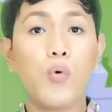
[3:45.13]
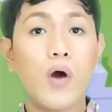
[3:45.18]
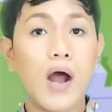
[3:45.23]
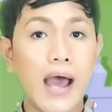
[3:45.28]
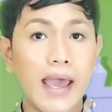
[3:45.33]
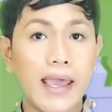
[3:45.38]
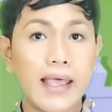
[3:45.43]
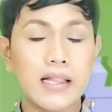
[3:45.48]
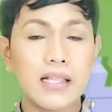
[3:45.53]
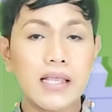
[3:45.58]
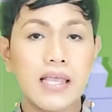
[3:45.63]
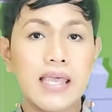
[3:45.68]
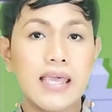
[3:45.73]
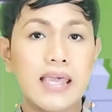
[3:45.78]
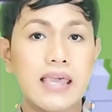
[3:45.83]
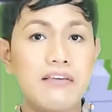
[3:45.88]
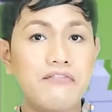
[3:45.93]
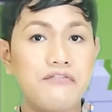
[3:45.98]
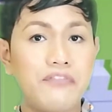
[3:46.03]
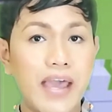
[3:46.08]
While
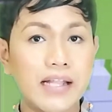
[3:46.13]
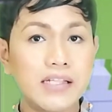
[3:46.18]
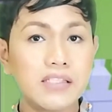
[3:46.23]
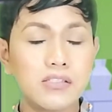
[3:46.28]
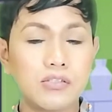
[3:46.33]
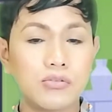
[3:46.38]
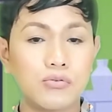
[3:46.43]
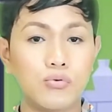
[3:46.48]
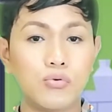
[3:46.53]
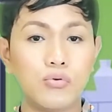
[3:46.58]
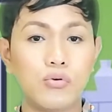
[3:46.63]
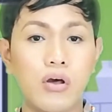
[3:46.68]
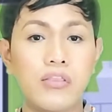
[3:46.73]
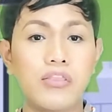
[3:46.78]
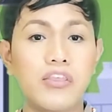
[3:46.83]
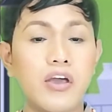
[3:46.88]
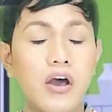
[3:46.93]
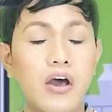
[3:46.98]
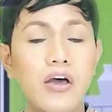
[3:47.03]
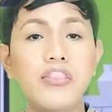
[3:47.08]
event 2,
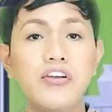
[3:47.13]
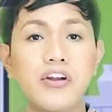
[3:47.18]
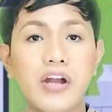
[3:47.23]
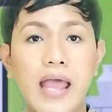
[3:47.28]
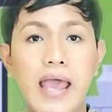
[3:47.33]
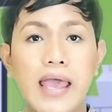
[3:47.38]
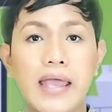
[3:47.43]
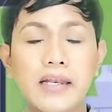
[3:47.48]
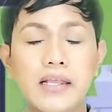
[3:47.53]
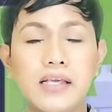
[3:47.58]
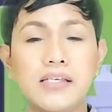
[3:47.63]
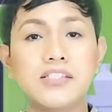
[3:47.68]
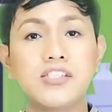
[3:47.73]
on the other hand,